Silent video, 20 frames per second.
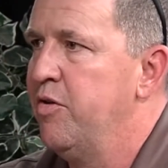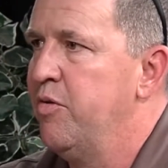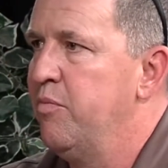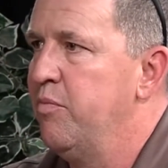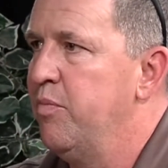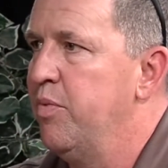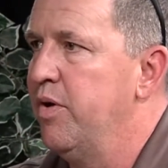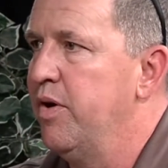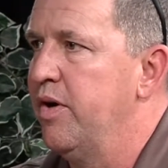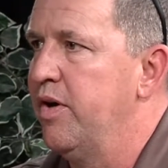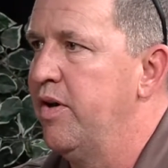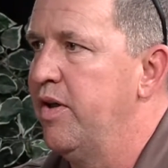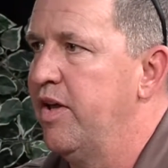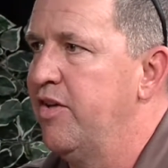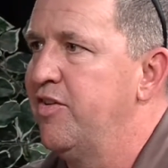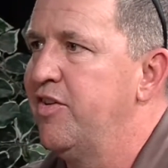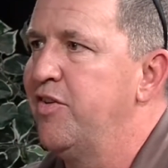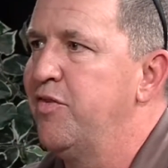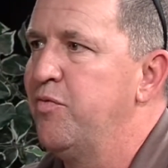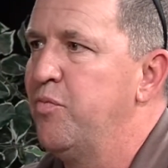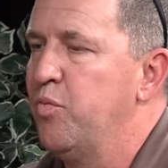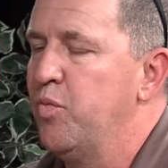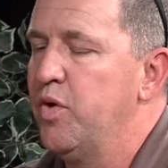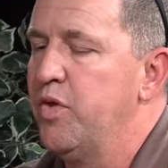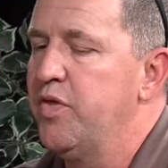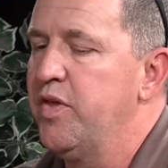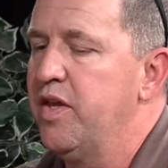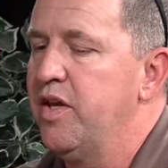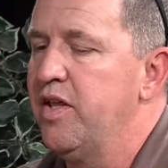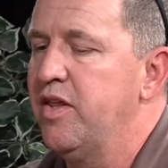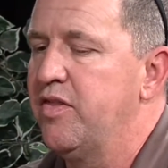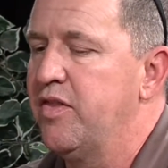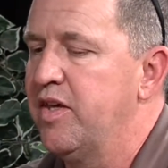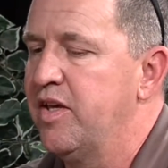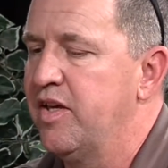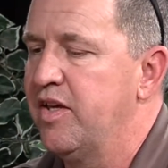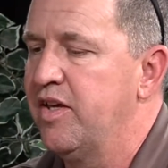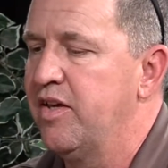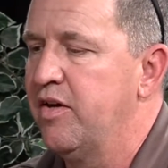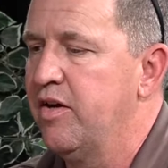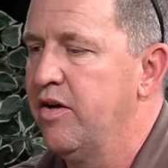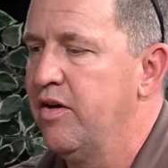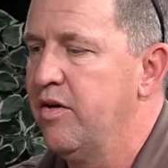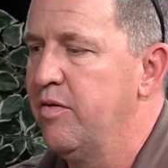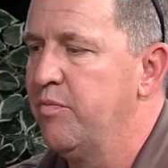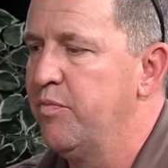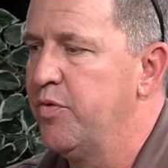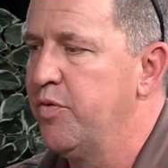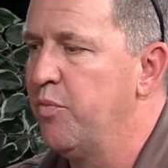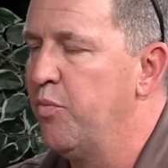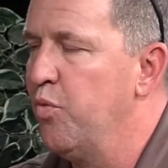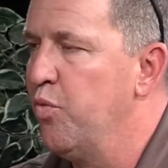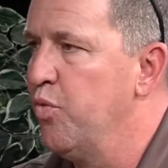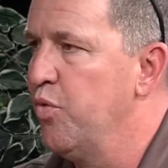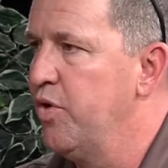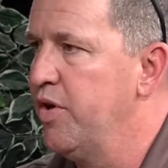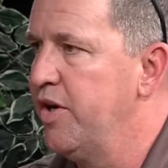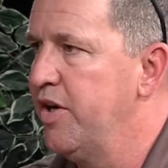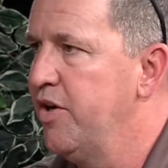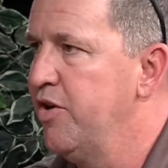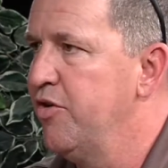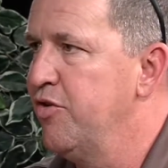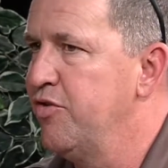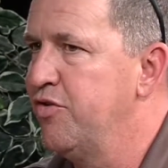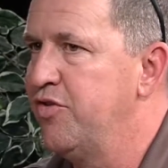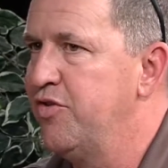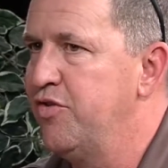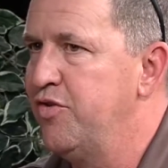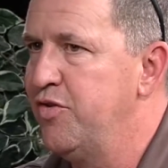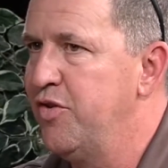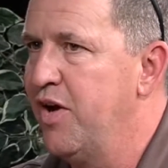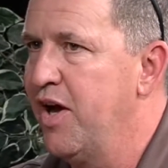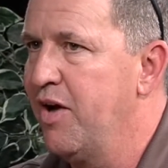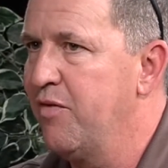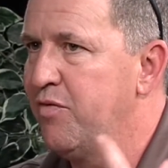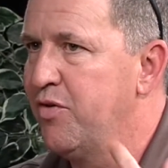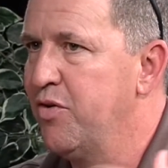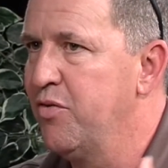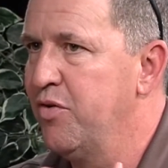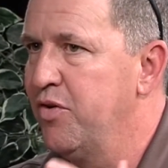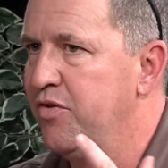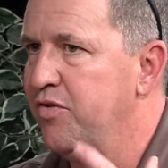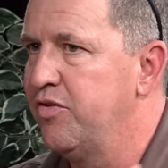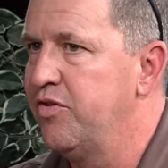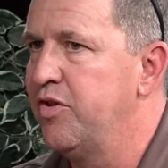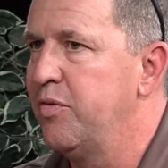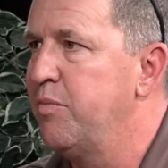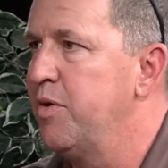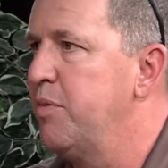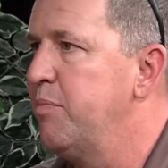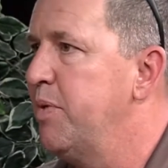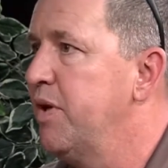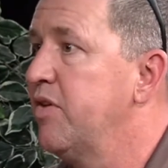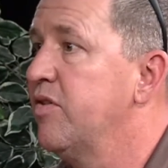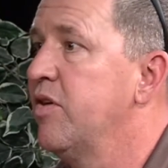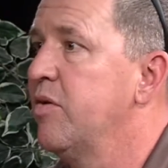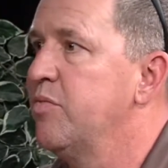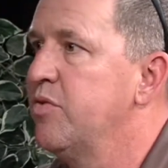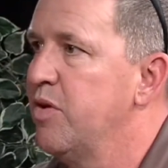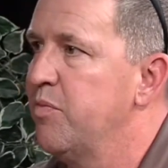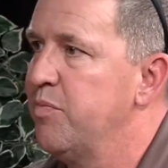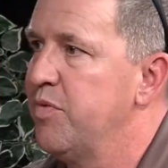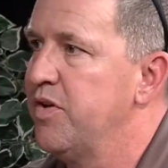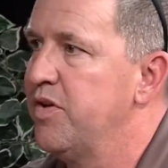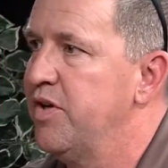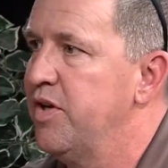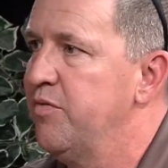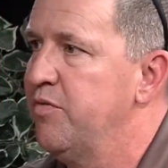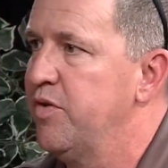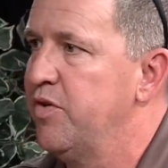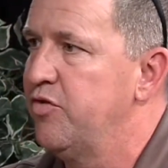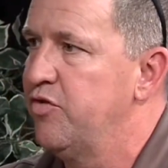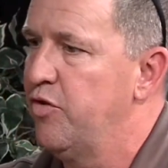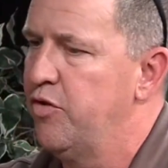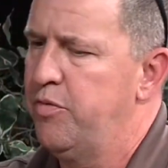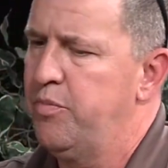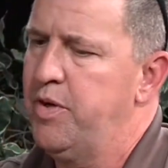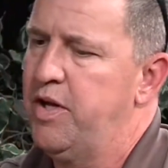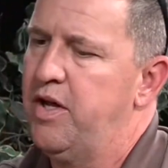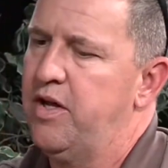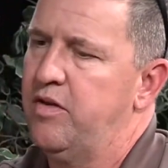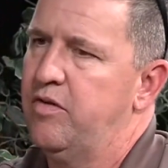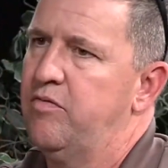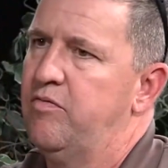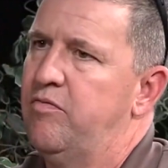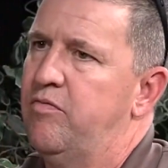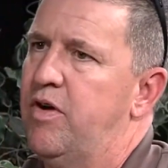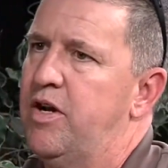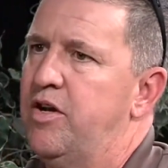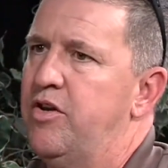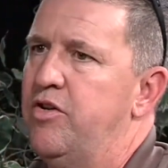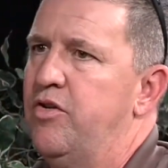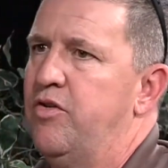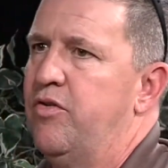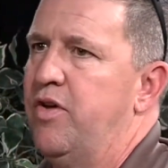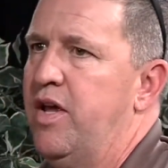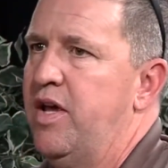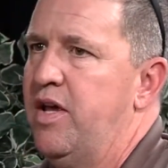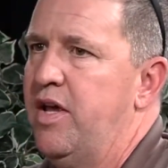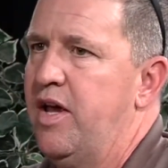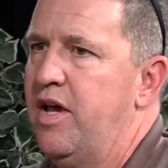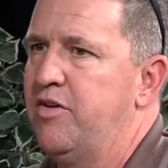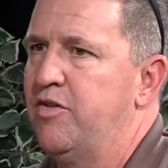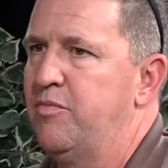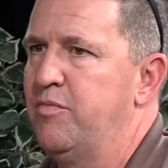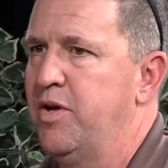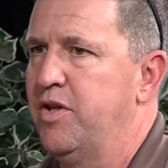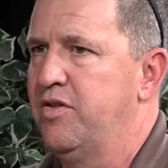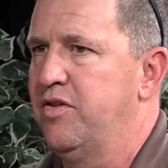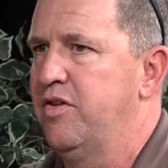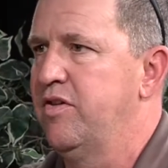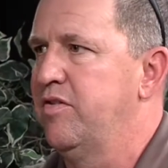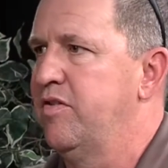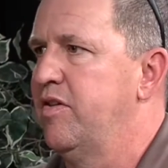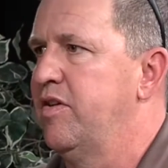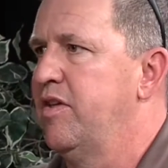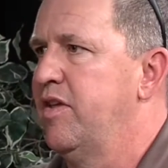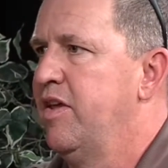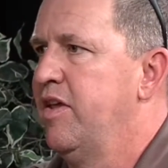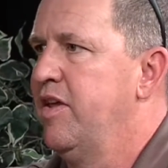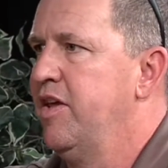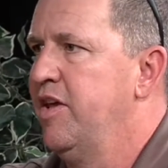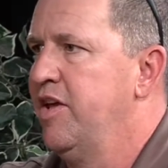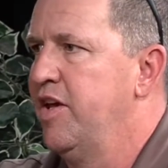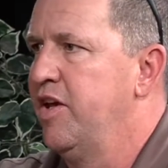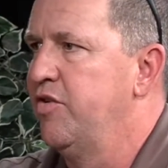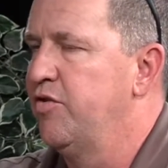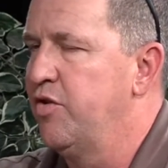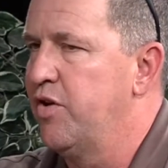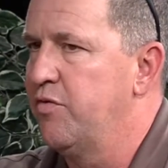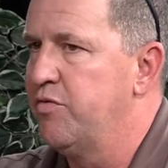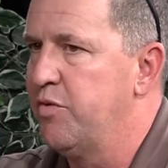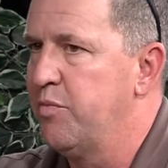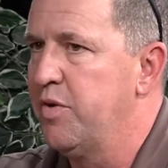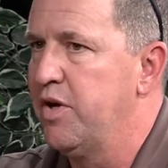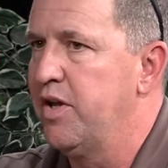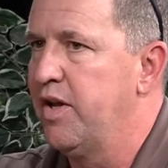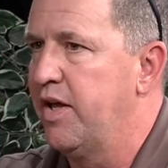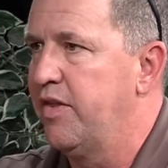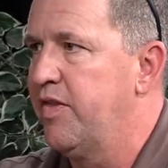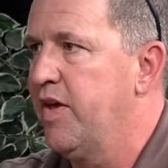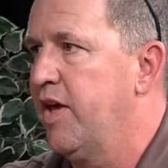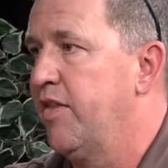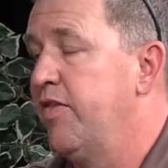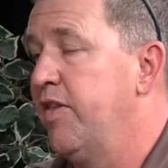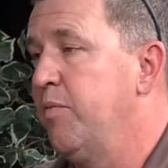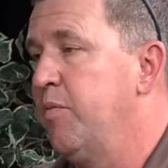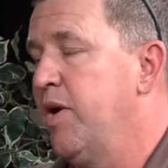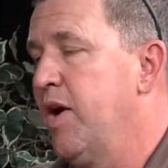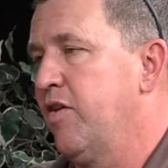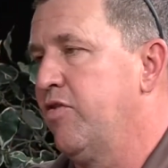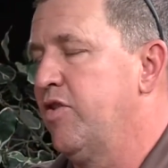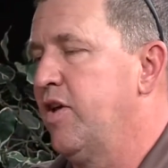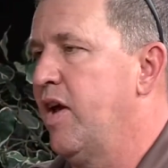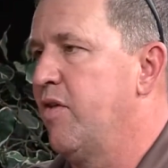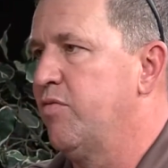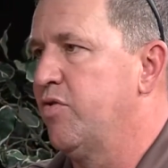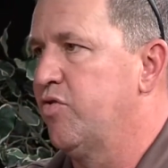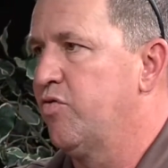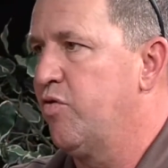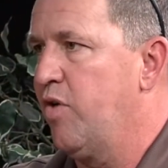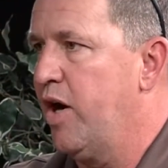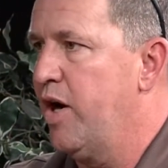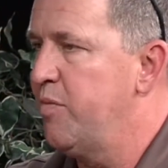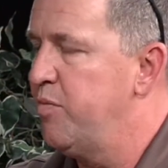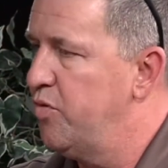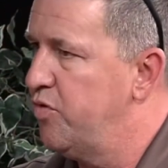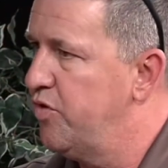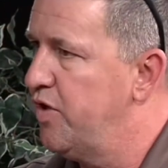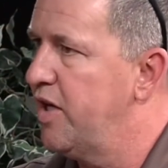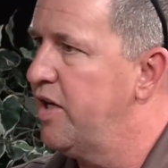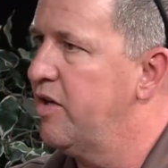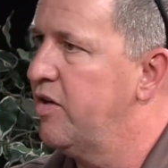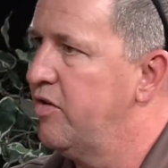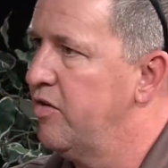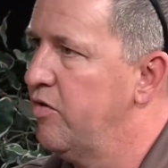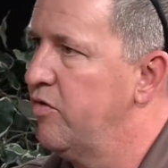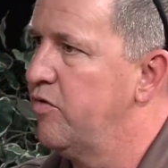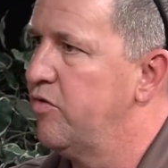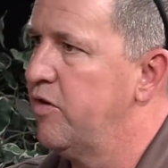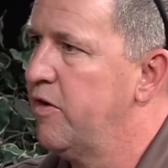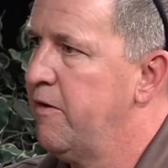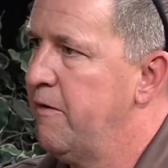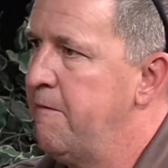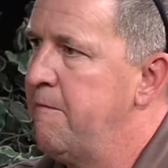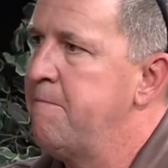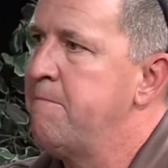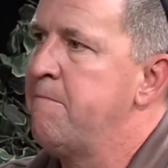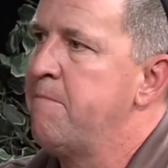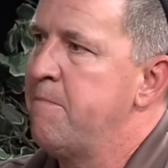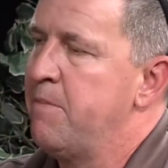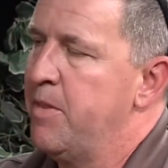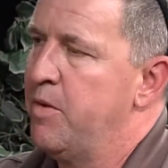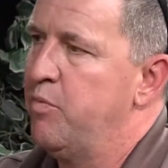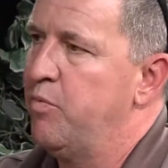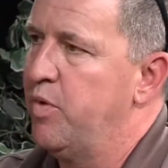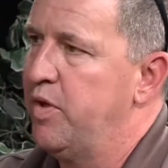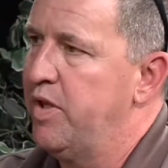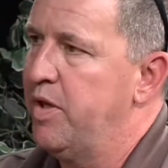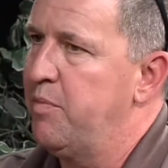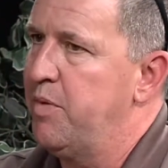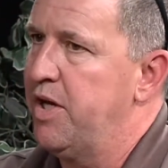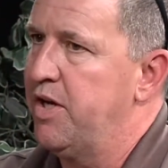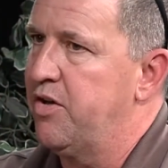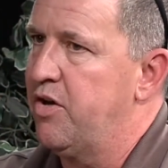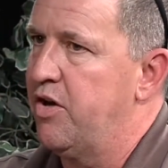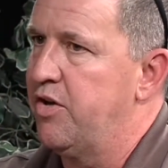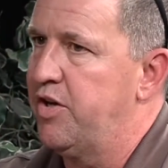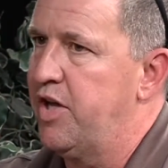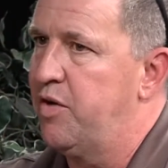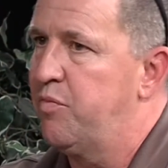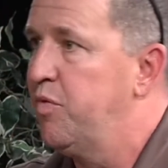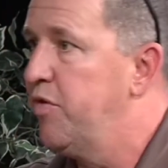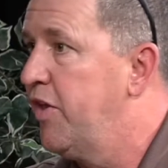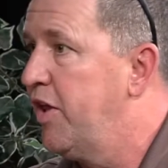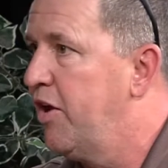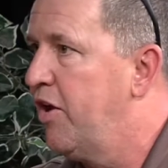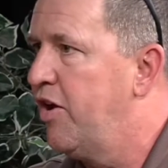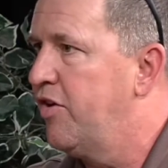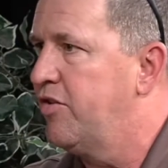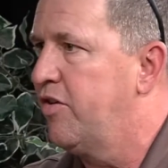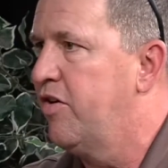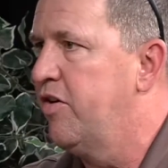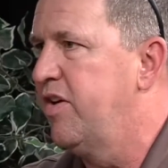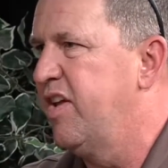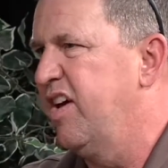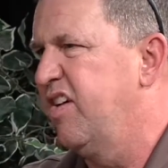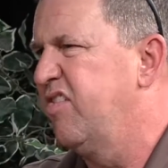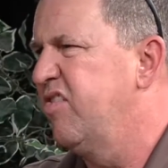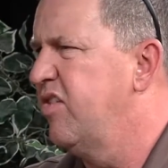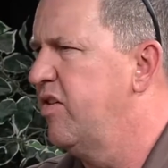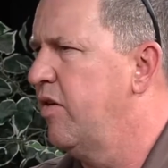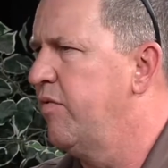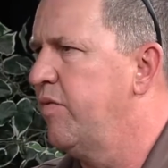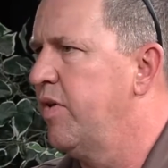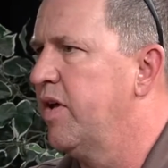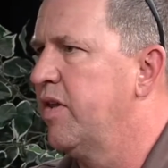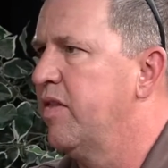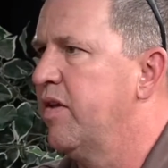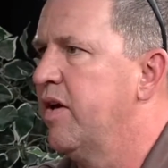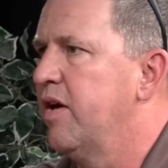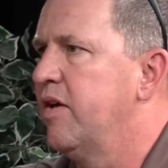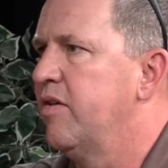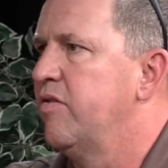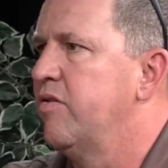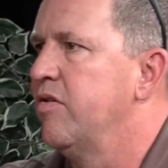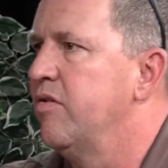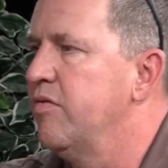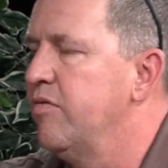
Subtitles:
But as if with anything, the more ears you have going, somebody picks up something different. So they'll be like, write a note, hey, ask them about this. And so you have somebody like that. And then we actually have a scribe who's taking notes when they made contact, when they lost contact, stuff like that. So